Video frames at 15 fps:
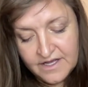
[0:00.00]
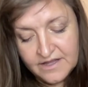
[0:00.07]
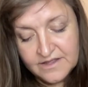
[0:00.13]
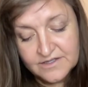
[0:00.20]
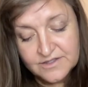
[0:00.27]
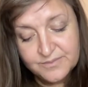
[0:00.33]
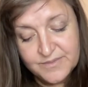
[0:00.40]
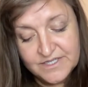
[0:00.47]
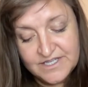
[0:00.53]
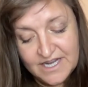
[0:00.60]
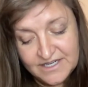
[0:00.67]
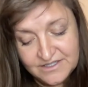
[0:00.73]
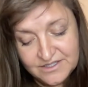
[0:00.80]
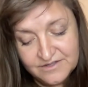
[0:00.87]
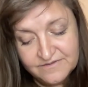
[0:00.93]
there's
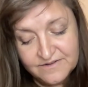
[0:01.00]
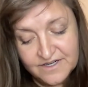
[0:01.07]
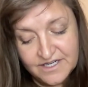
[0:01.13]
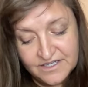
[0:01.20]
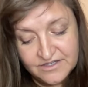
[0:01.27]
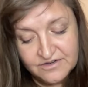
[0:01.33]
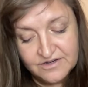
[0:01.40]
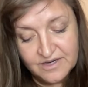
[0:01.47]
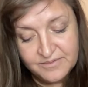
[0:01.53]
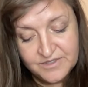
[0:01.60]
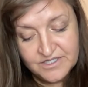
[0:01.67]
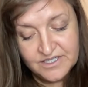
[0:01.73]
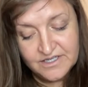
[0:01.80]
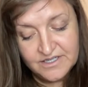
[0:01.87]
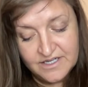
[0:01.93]
potential for
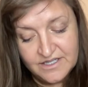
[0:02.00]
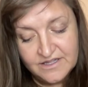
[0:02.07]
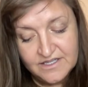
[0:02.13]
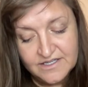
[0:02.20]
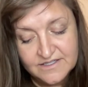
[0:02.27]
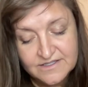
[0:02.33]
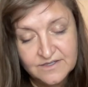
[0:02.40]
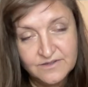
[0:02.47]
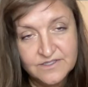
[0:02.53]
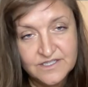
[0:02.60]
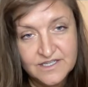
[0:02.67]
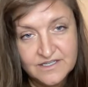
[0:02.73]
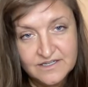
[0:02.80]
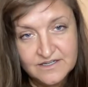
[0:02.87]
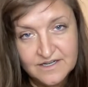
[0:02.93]
interruption in the
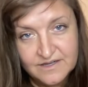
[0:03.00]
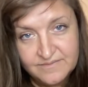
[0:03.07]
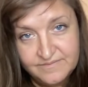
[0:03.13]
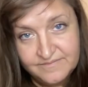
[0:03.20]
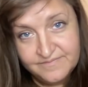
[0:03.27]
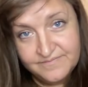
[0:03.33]
associated hub.